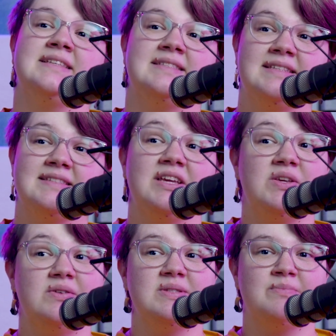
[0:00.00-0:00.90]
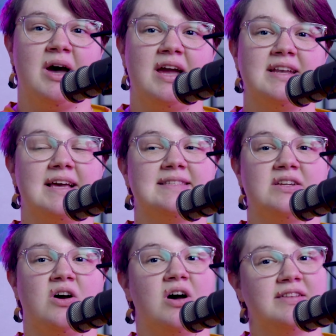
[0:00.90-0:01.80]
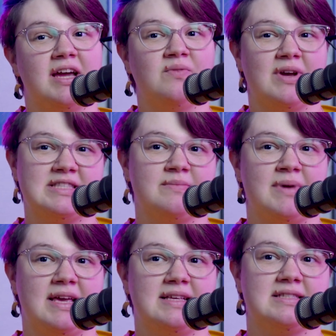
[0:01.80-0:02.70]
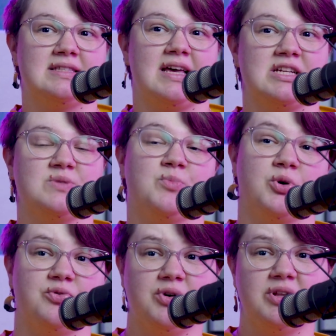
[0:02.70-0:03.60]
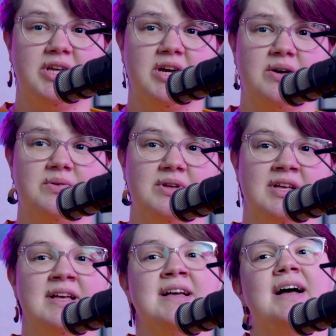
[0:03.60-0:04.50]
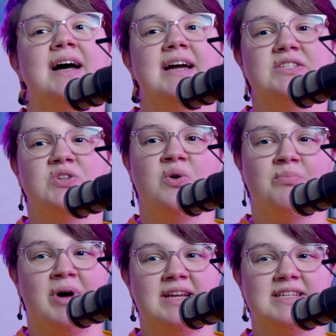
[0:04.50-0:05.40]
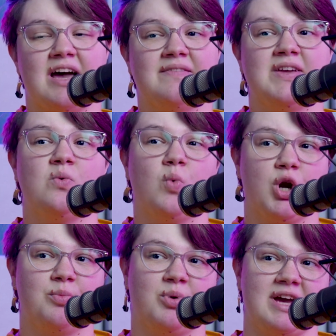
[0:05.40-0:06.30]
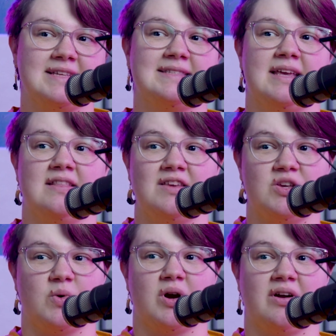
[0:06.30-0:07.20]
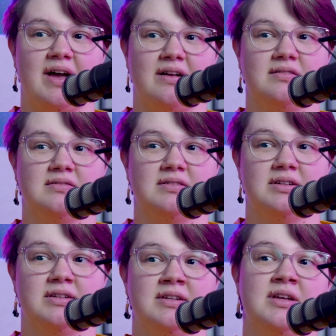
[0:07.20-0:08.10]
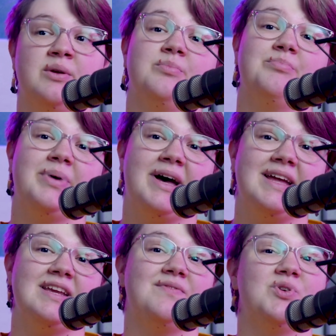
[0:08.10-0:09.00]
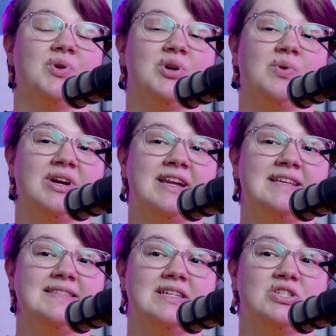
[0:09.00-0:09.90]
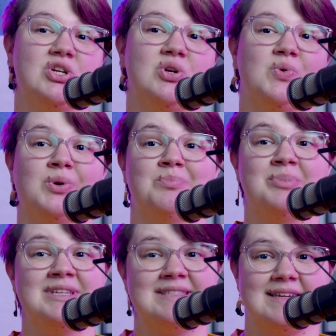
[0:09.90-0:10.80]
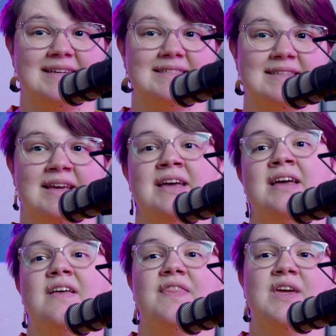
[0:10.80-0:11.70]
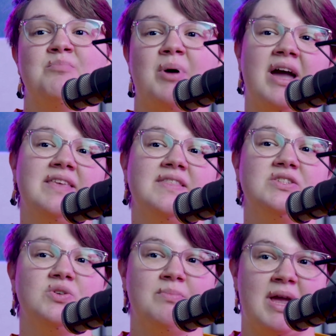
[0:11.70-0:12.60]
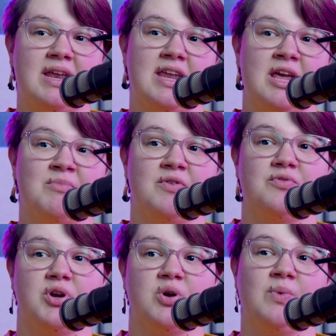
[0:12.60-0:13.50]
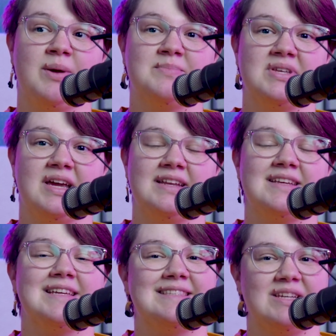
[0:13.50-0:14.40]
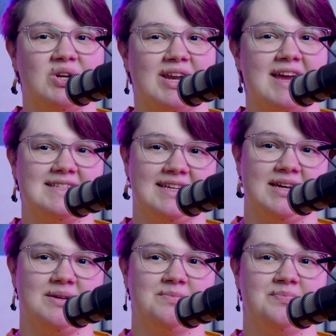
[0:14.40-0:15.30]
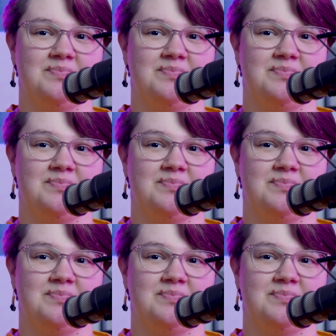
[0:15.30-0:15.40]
Since I use mine as an online resume/portfolio, I don't mind having WordPress in the URL. But if you're an organization or business, then buying the domain name for your website is a good idea.